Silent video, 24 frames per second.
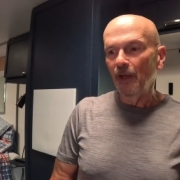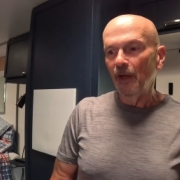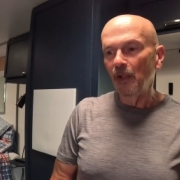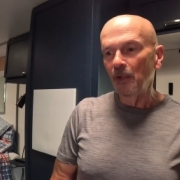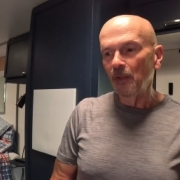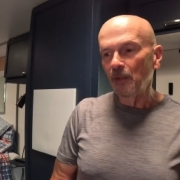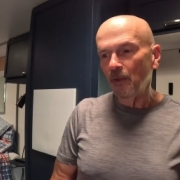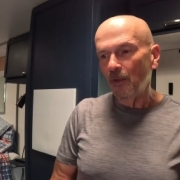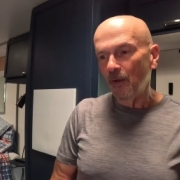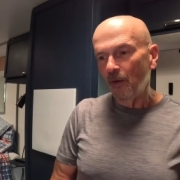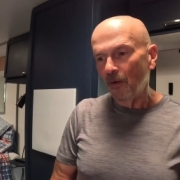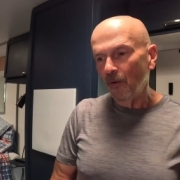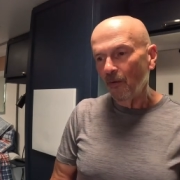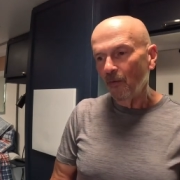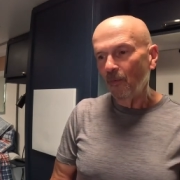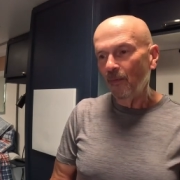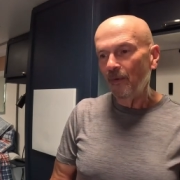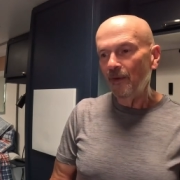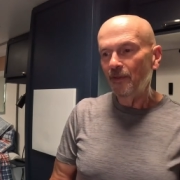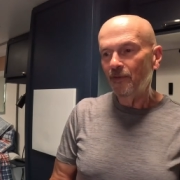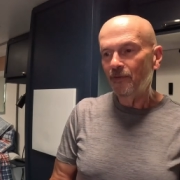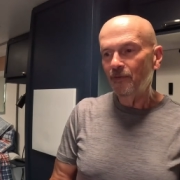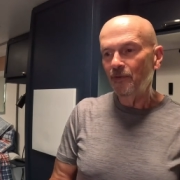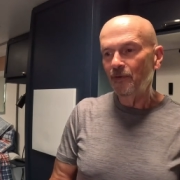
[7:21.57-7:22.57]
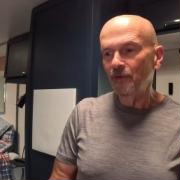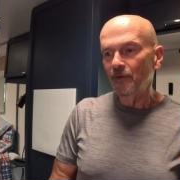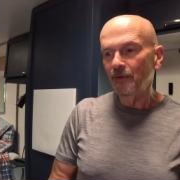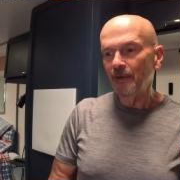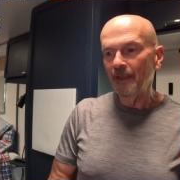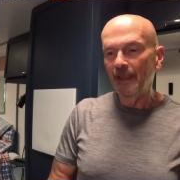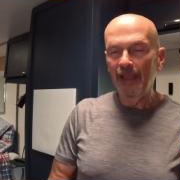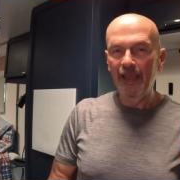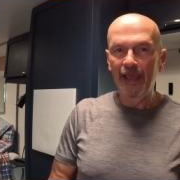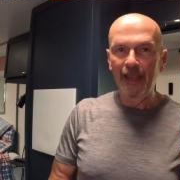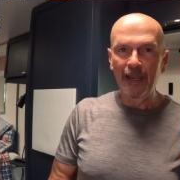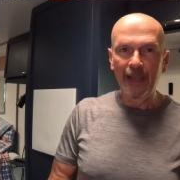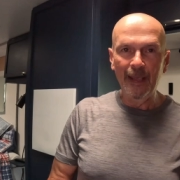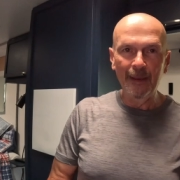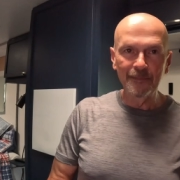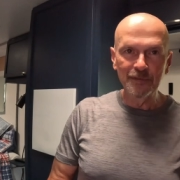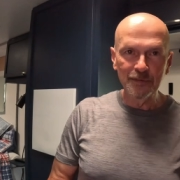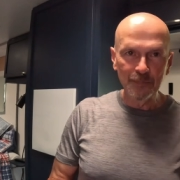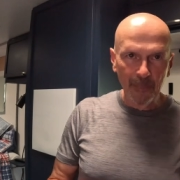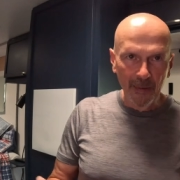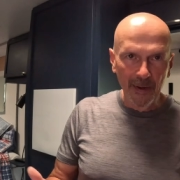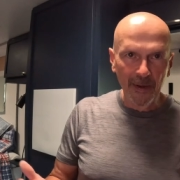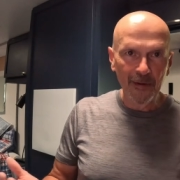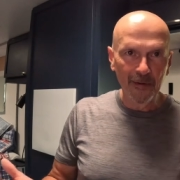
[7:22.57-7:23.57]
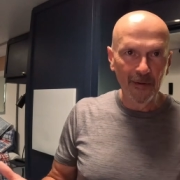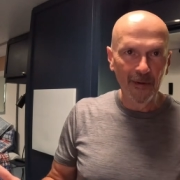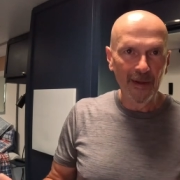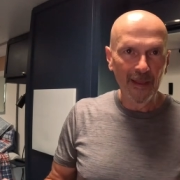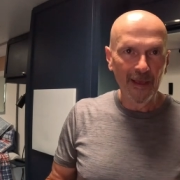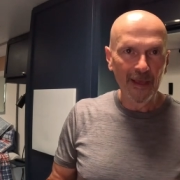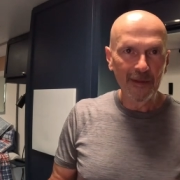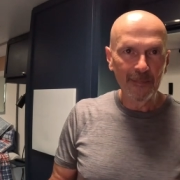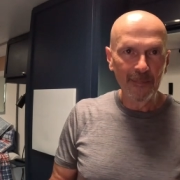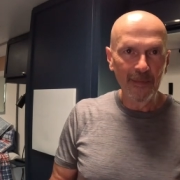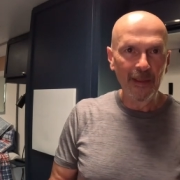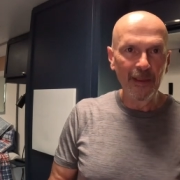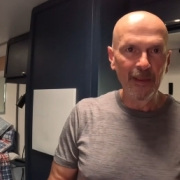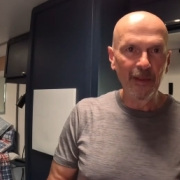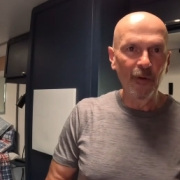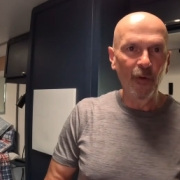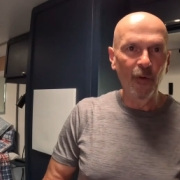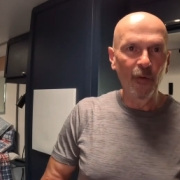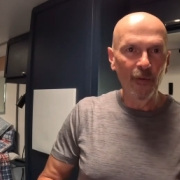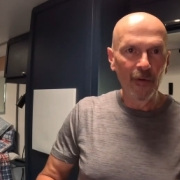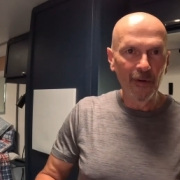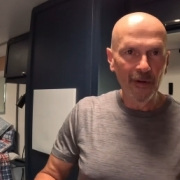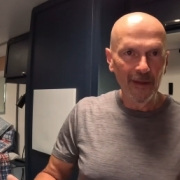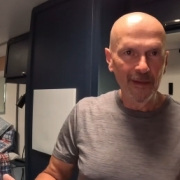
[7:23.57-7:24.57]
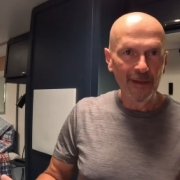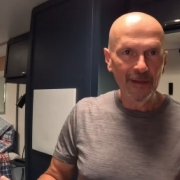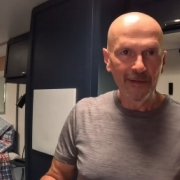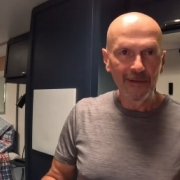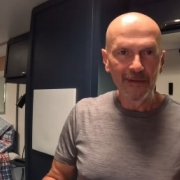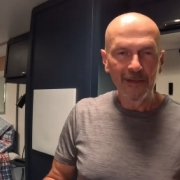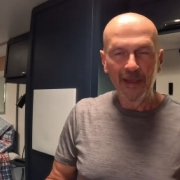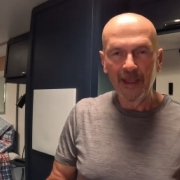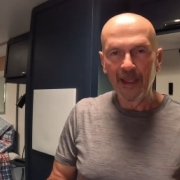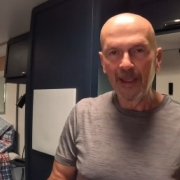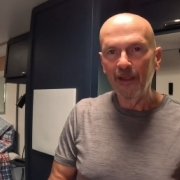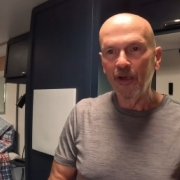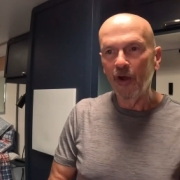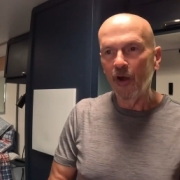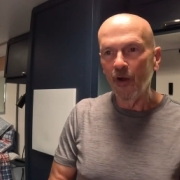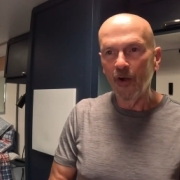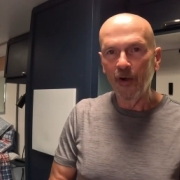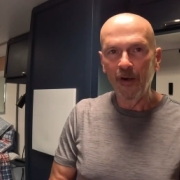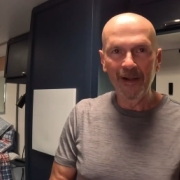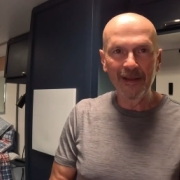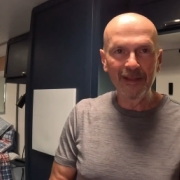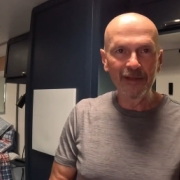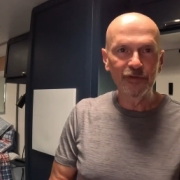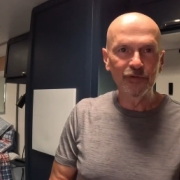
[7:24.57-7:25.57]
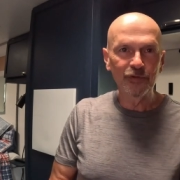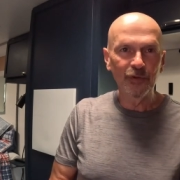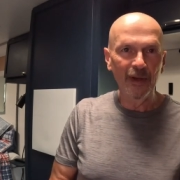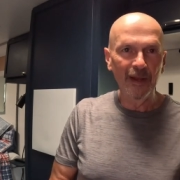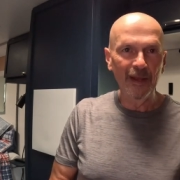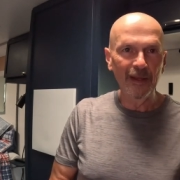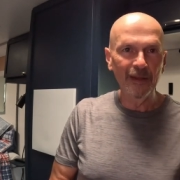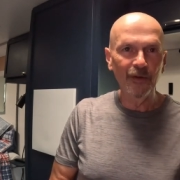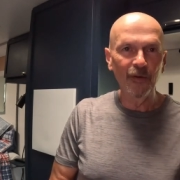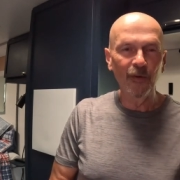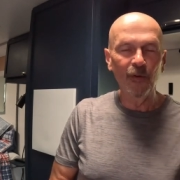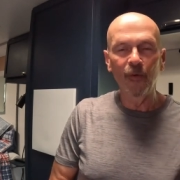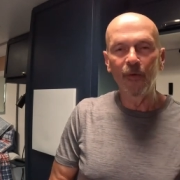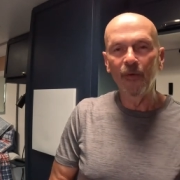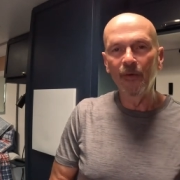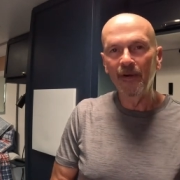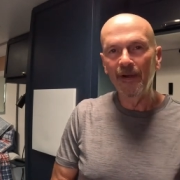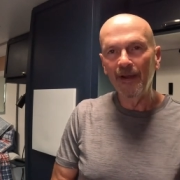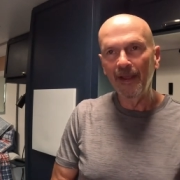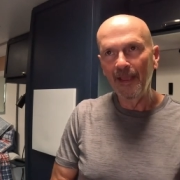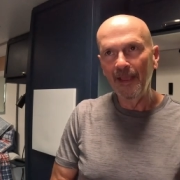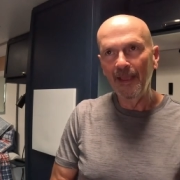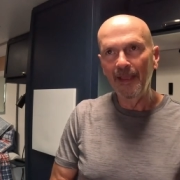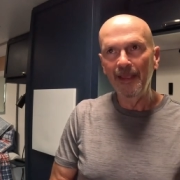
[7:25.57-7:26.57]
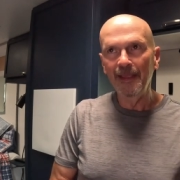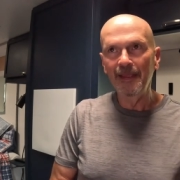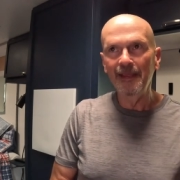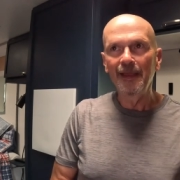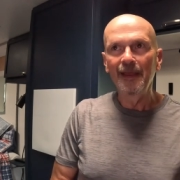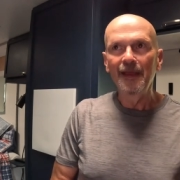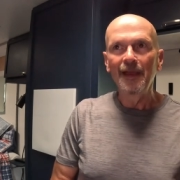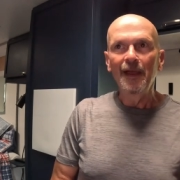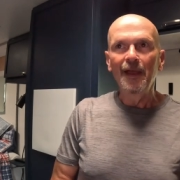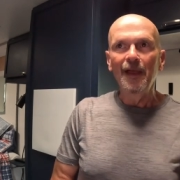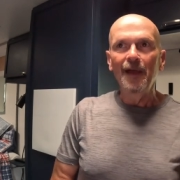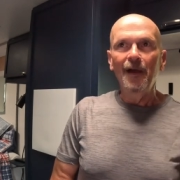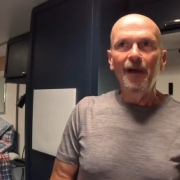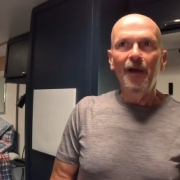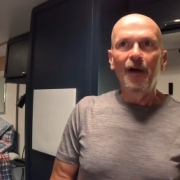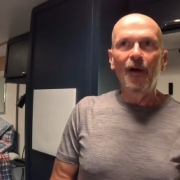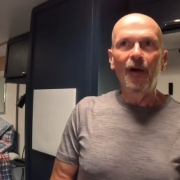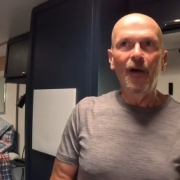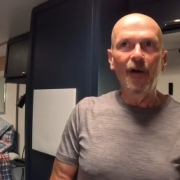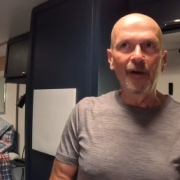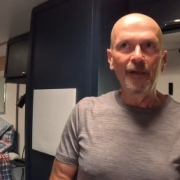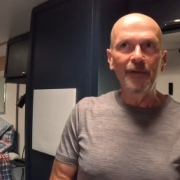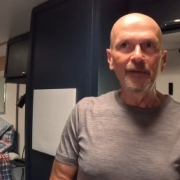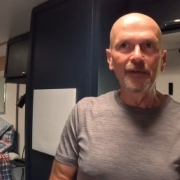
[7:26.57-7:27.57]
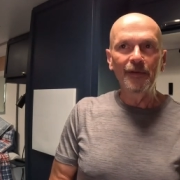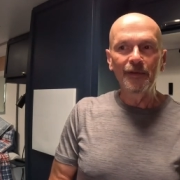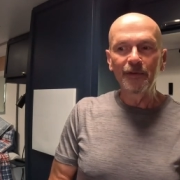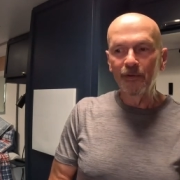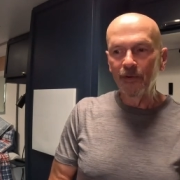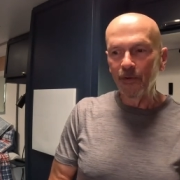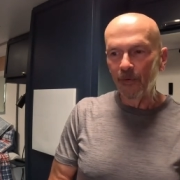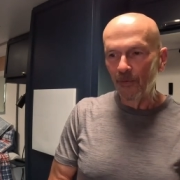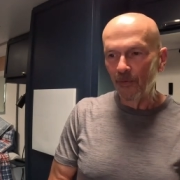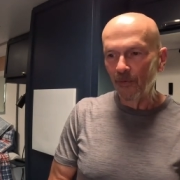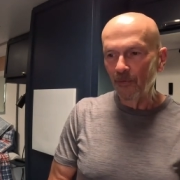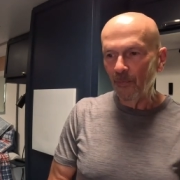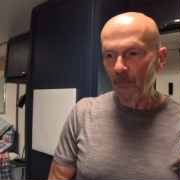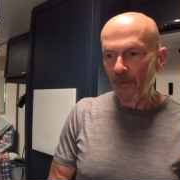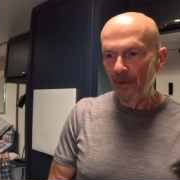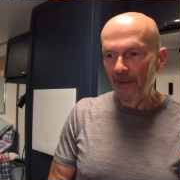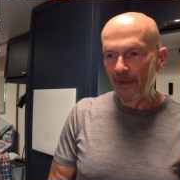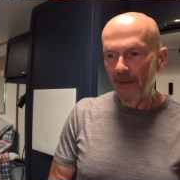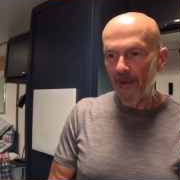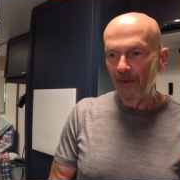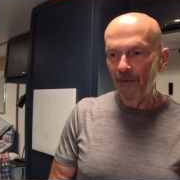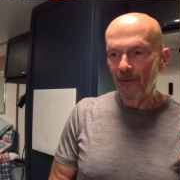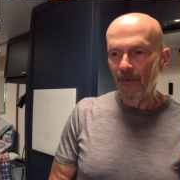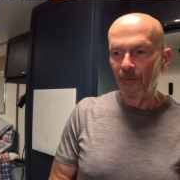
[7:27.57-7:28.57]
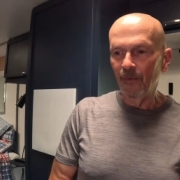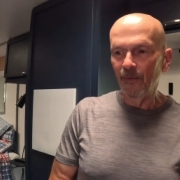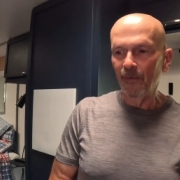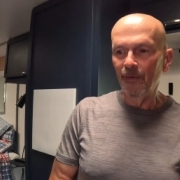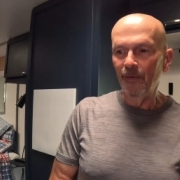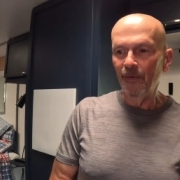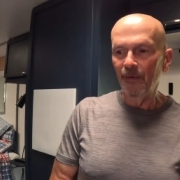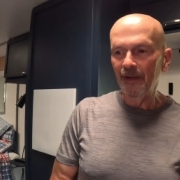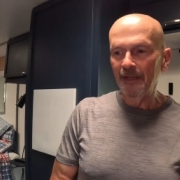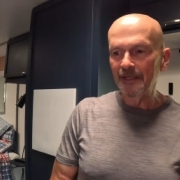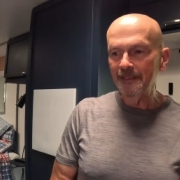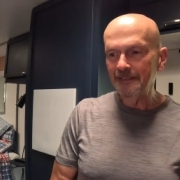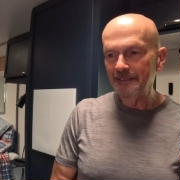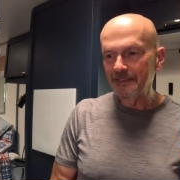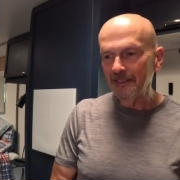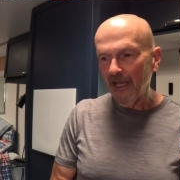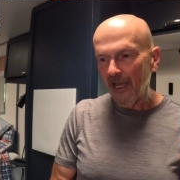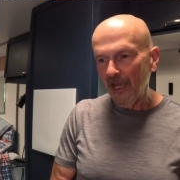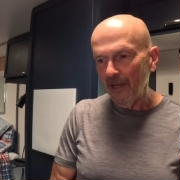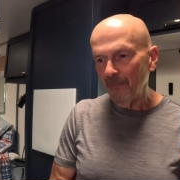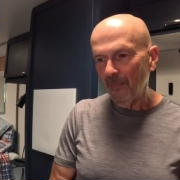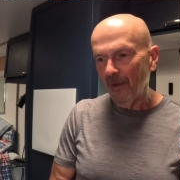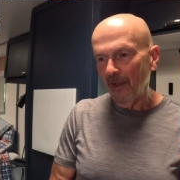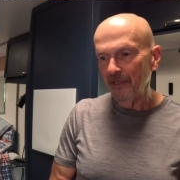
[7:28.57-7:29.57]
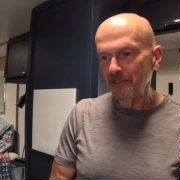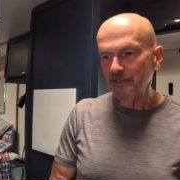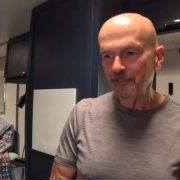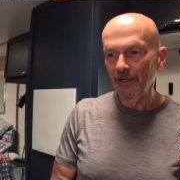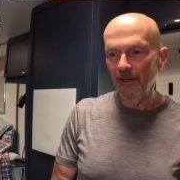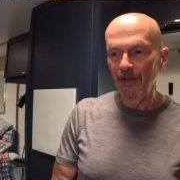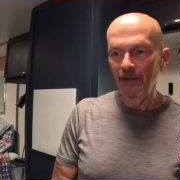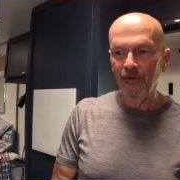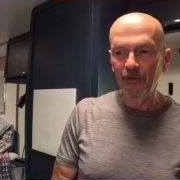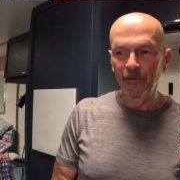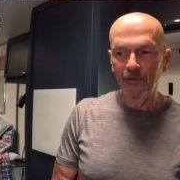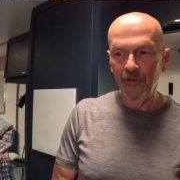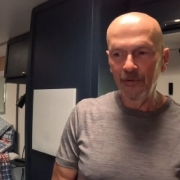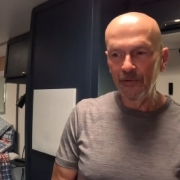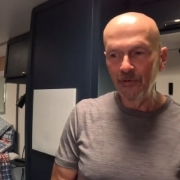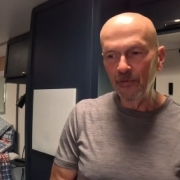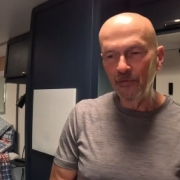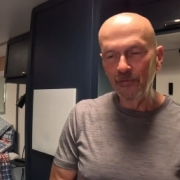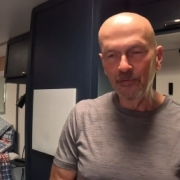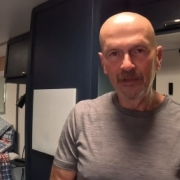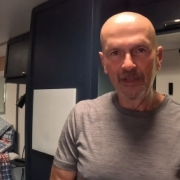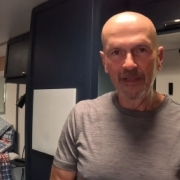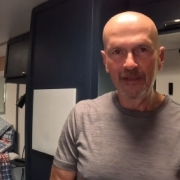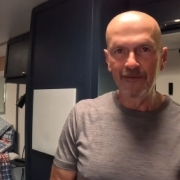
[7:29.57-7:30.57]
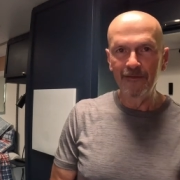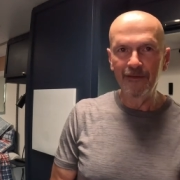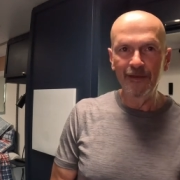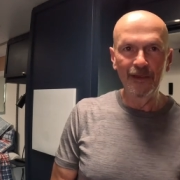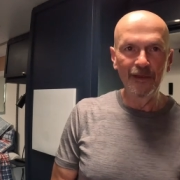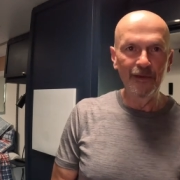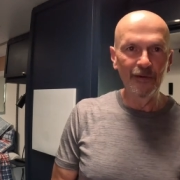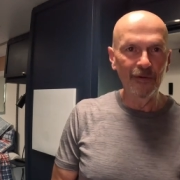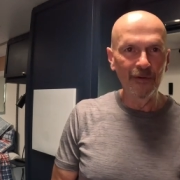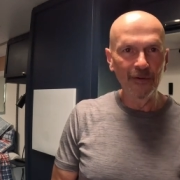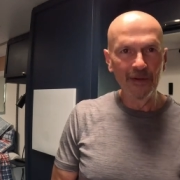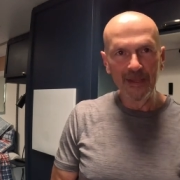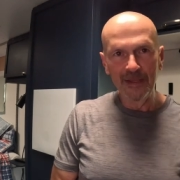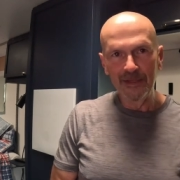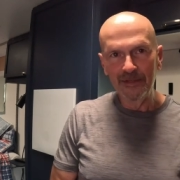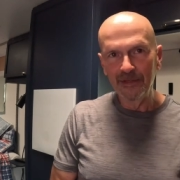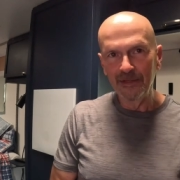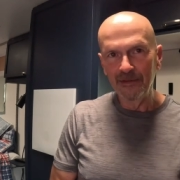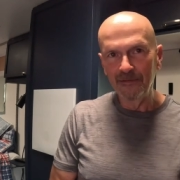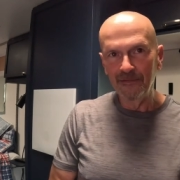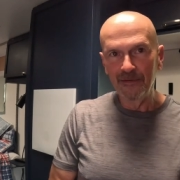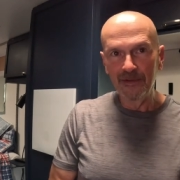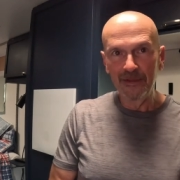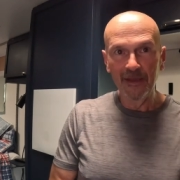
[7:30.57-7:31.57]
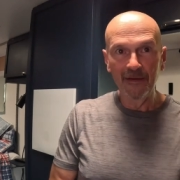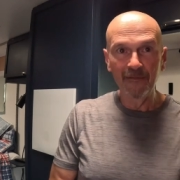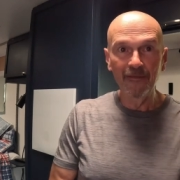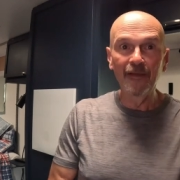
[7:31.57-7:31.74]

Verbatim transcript: along with your Can-Am Spyder like me or a, a Harley Trike or a Honda Goldwing or a side-by-side -side or a UTV or an ATV.